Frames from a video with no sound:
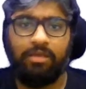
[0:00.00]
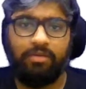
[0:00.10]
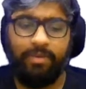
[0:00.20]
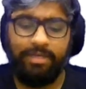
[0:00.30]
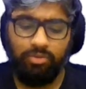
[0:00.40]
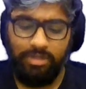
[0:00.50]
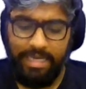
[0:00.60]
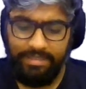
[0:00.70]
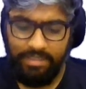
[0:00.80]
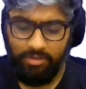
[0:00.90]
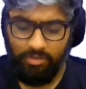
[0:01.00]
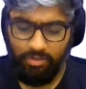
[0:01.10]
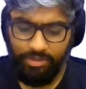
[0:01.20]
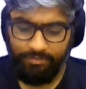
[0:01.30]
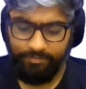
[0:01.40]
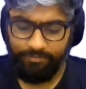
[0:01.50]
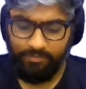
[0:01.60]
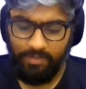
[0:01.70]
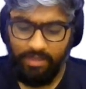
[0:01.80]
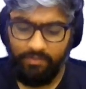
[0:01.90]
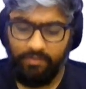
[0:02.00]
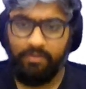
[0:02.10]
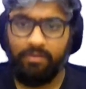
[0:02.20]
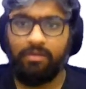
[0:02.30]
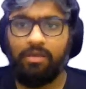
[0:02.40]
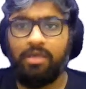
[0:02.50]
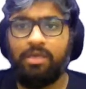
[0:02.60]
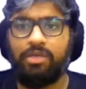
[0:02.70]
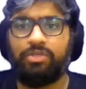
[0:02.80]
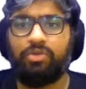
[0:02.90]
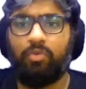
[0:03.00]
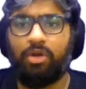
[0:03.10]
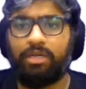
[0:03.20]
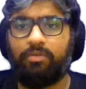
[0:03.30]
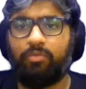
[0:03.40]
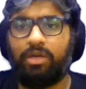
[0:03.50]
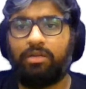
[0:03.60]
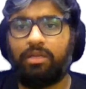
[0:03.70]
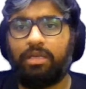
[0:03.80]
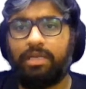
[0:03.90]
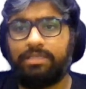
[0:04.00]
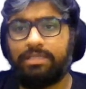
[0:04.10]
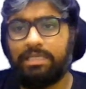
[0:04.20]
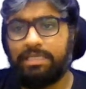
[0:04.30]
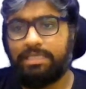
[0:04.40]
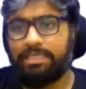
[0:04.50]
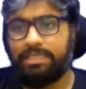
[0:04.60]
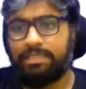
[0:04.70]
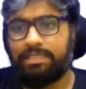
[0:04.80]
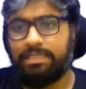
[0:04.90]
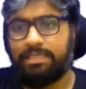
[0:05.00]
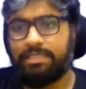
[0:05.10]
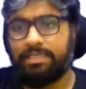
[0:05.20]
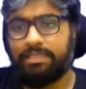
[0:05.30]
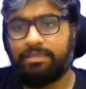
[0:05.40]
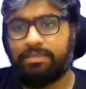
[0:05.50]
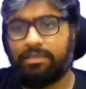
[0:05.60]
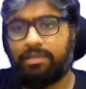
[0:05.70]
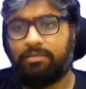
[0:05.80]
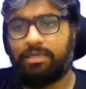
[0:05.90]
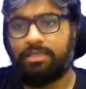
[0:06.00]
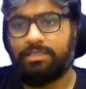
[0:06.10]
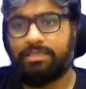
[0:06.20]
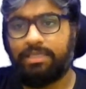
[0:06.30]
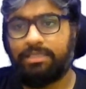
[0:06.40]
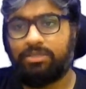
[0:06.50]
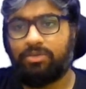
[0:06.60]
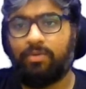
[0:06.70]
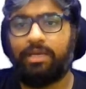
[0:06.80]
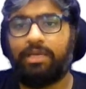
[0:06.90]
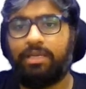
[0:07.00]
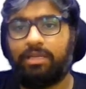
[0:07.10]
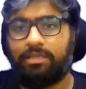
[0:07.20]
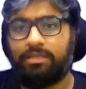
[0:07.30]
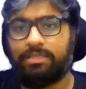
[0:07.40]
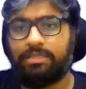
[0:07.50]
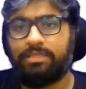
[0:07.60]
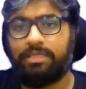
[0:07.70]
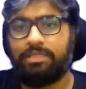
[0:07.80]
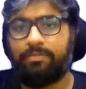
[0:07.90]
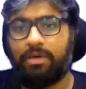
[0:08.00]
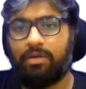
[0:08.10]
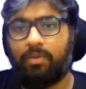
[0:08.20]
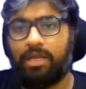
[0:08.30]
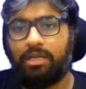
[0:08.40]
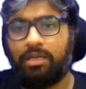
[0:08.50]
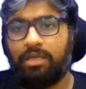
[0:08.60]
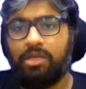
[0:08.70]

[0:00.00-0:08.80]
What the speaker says: When 2 dice are rolled. Yes. So what is 36? 36 is nothing but 6 square. This is 6 power 1.